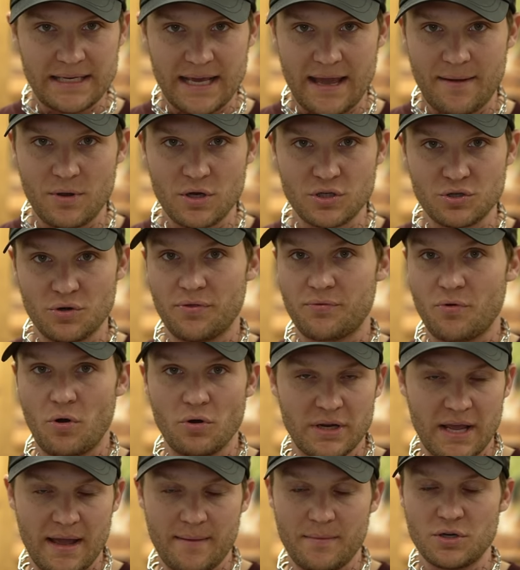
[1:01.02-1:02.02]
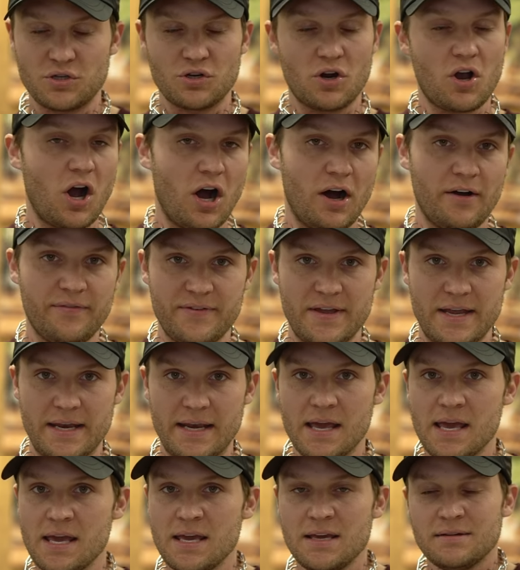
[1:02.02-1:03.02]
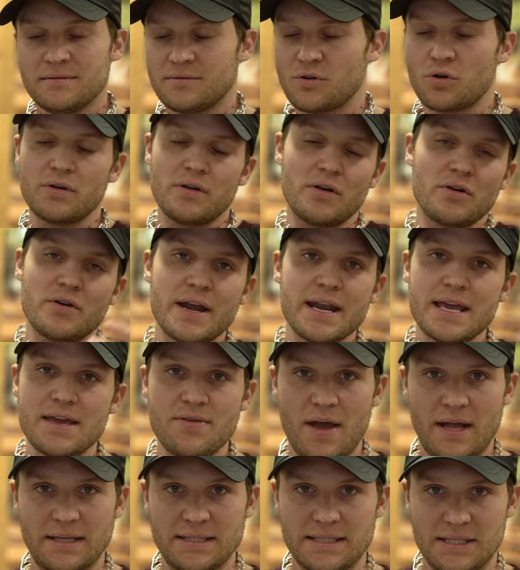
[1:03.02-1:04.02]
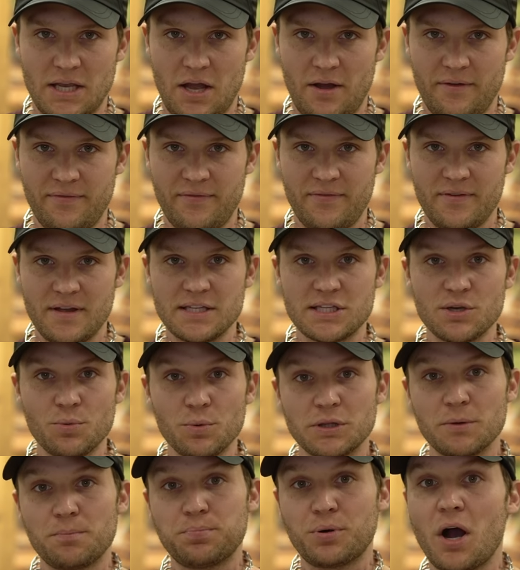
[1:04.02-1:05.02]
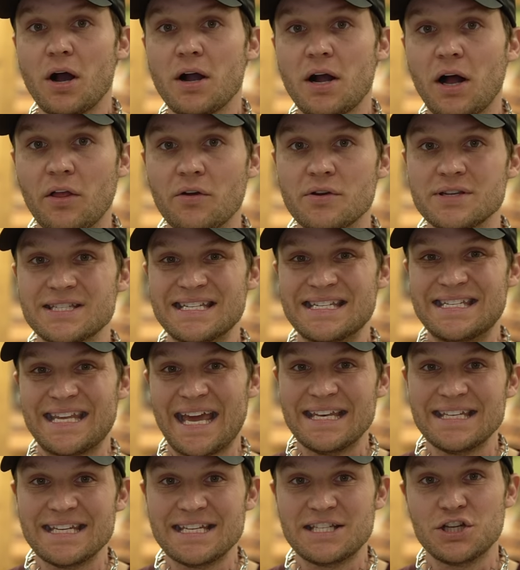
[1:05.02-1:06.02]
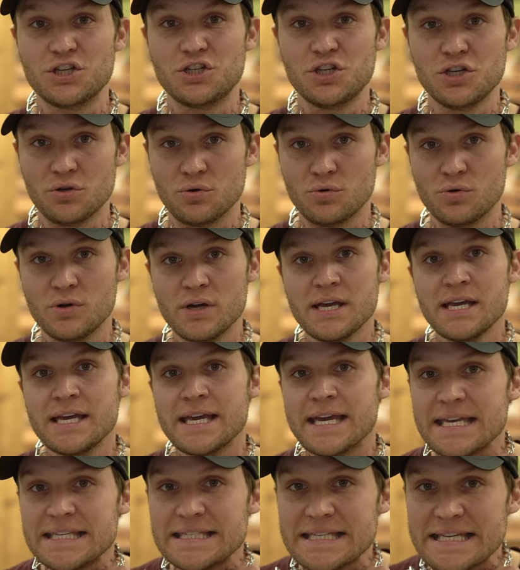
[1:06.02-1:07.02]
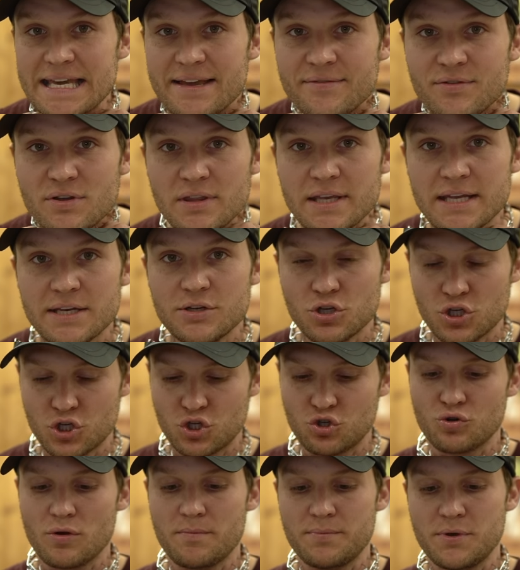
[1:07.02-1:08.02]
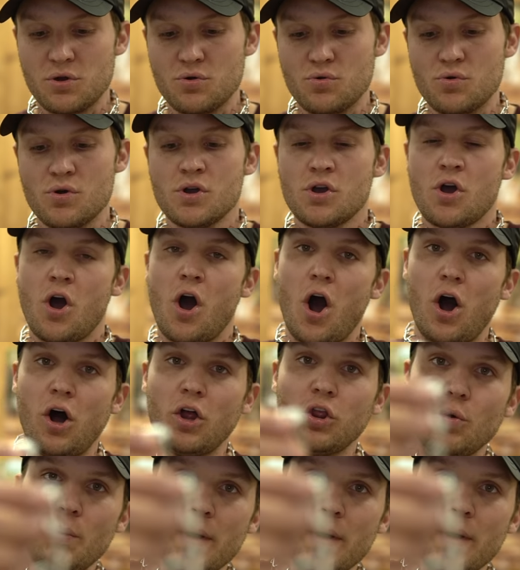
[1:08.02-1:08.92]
damage or throat damage or coughing or, or, any of that stuff. And so what the prong collar is intended to do is evenly distribute all the